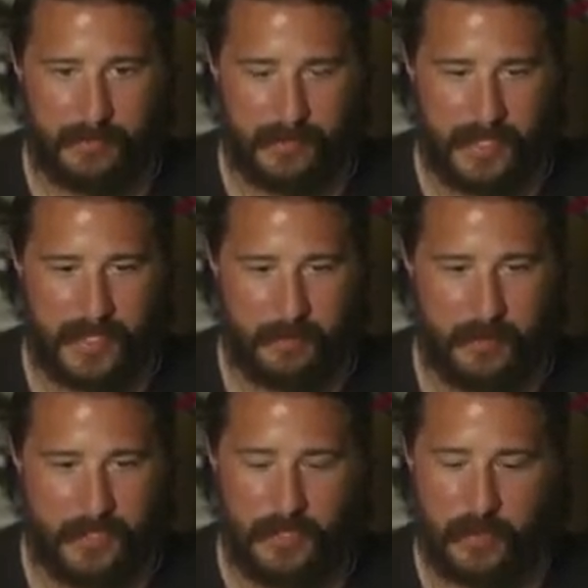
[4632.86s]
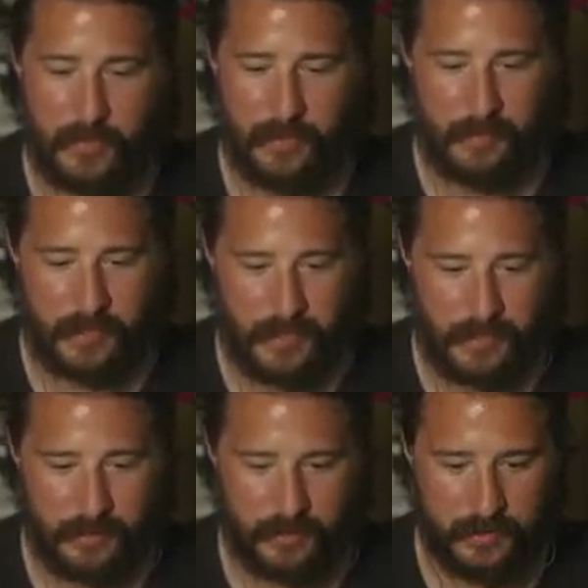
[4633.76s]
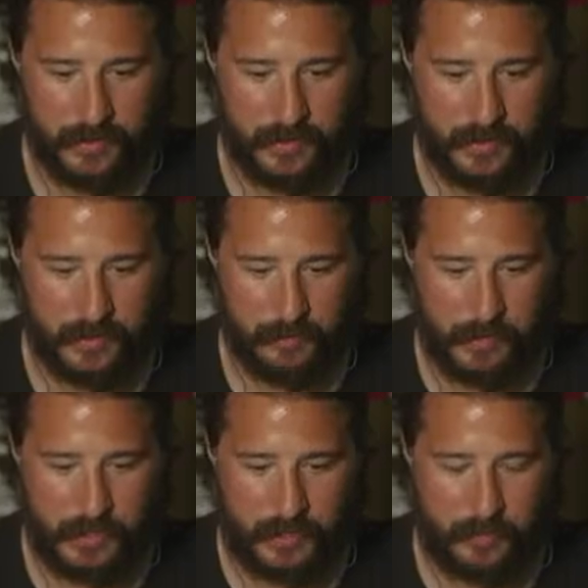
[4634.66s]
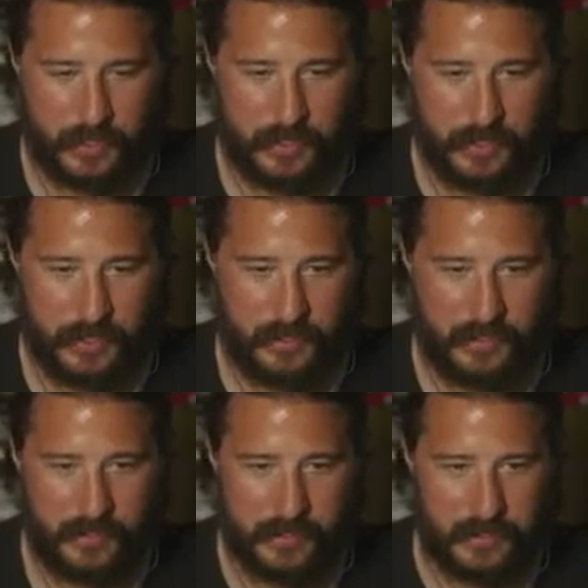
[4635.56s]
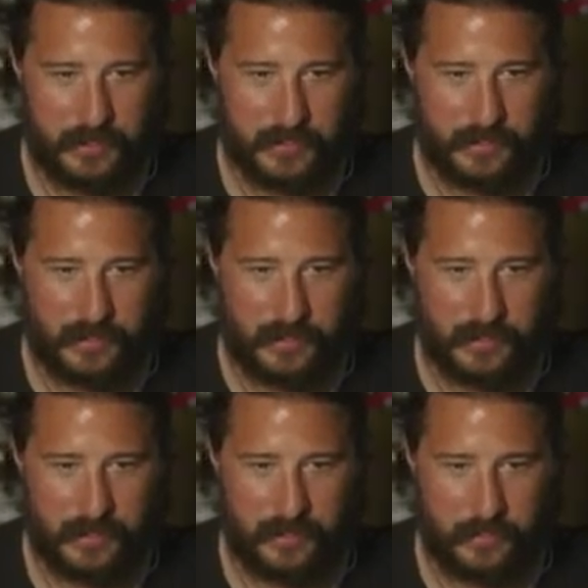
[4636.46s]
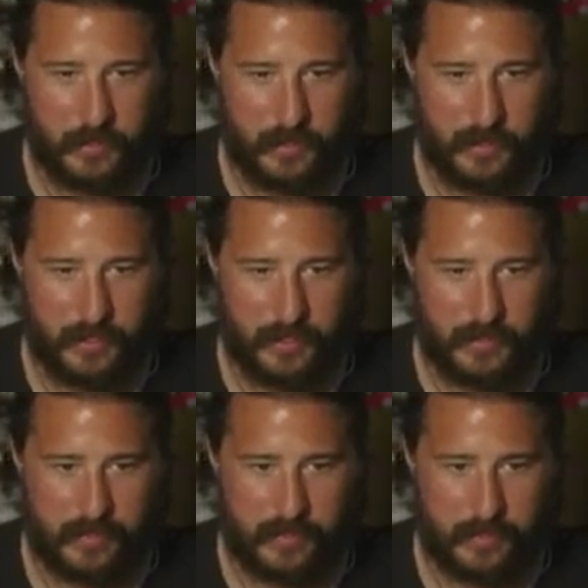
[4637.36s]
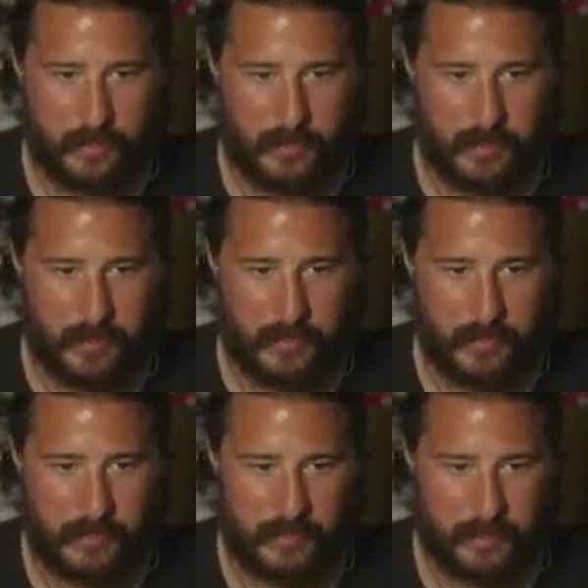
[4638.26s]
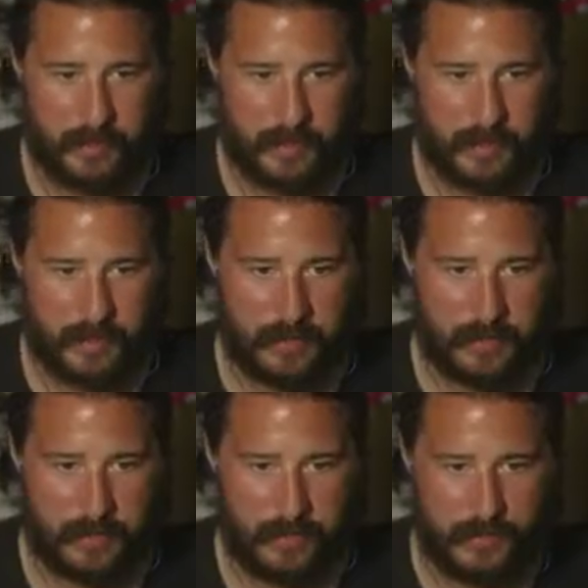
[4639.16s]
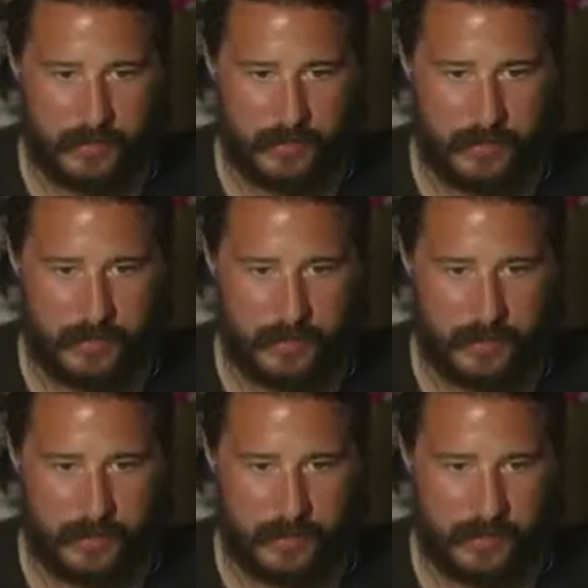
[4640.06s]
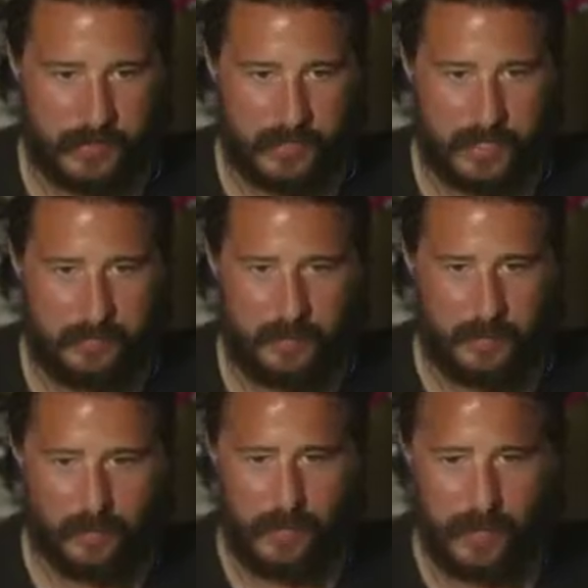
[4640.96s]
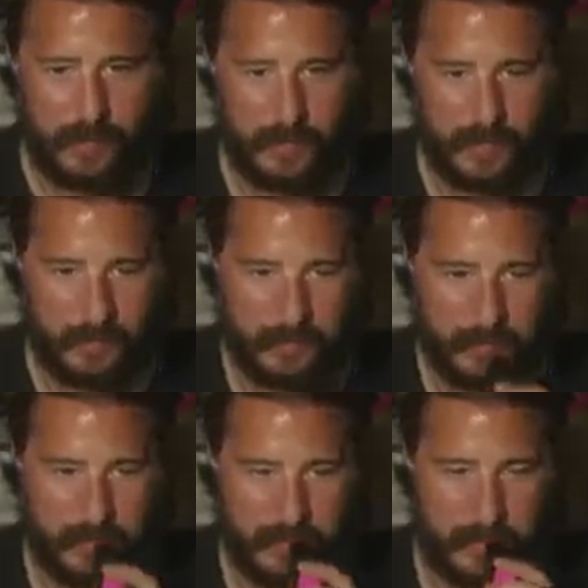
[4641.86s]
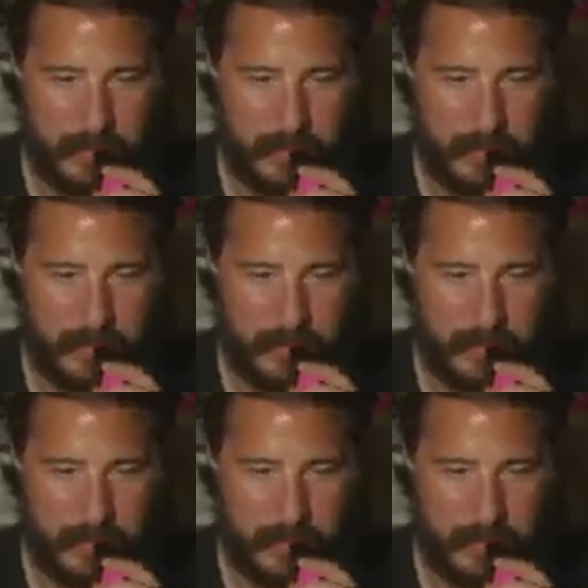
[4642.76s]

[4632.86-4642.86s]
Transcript: I think we need to do something uh, really quickly. A little more. That's a little more embarrassing for me. Because this game ended up not being that embarrassing.